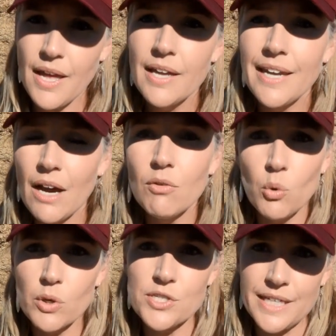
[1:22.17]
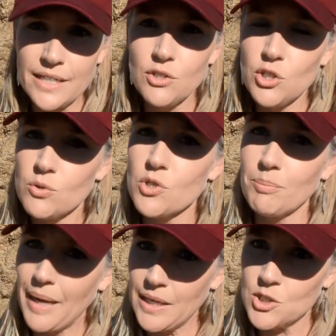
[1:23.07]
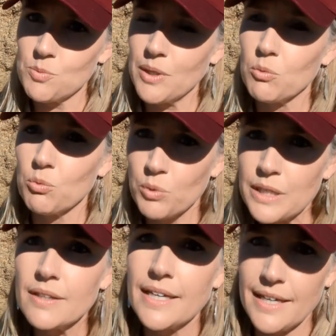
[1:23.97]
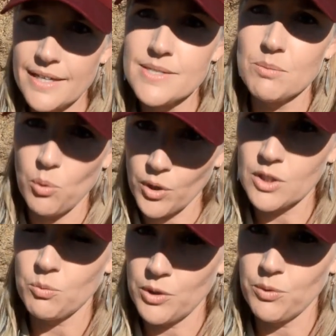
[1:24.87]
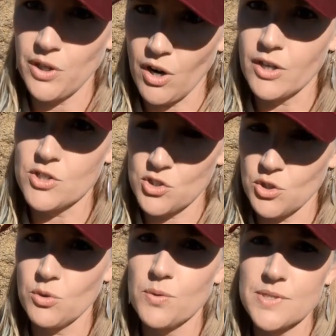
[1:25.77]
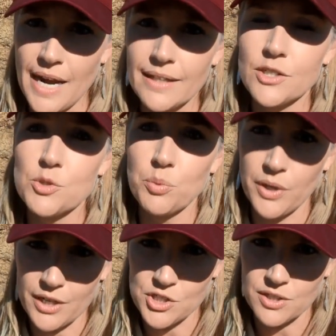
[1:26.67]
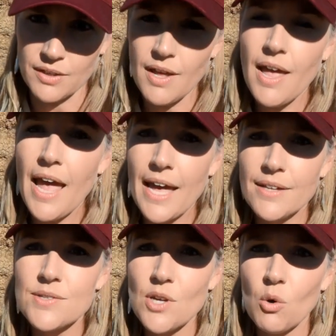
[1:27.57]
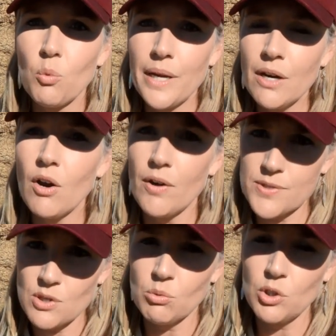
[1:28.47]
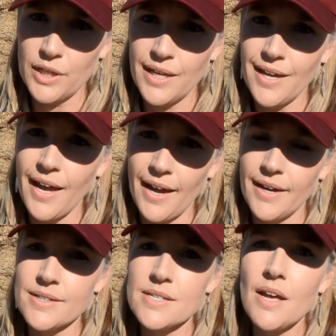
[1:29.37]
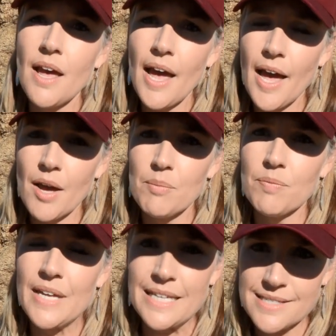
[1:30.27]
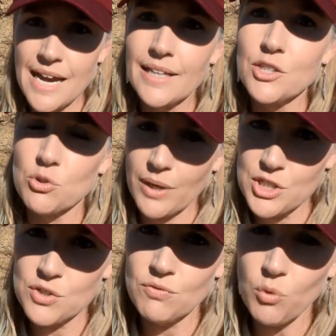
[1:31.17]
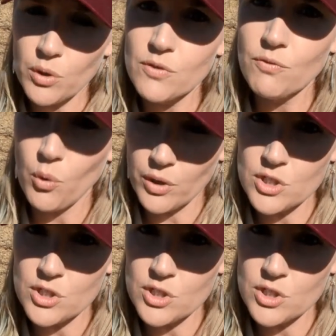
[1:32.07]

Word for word: Now, of course, end user management really is important with regards to silage production. And so we are also looking at um, ensiling duration for forage